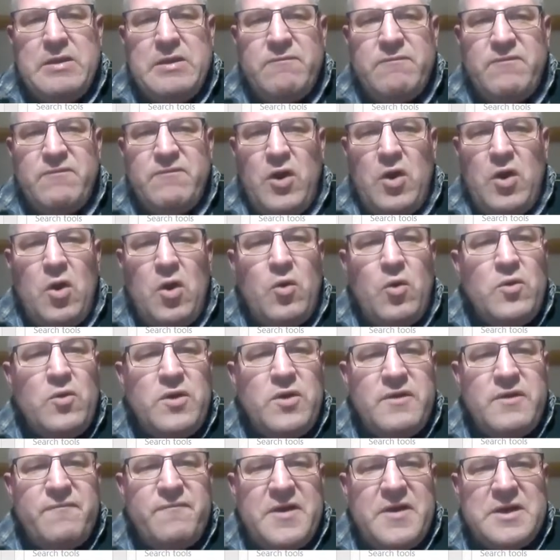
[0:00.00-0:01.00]
the
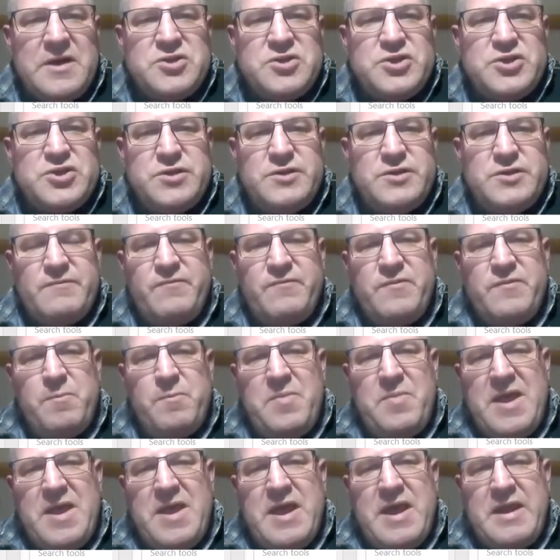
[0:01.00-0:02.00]
only function the
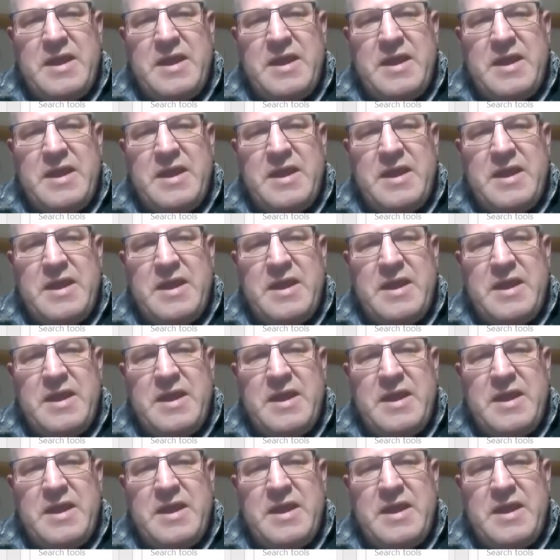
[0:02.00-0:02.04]
plant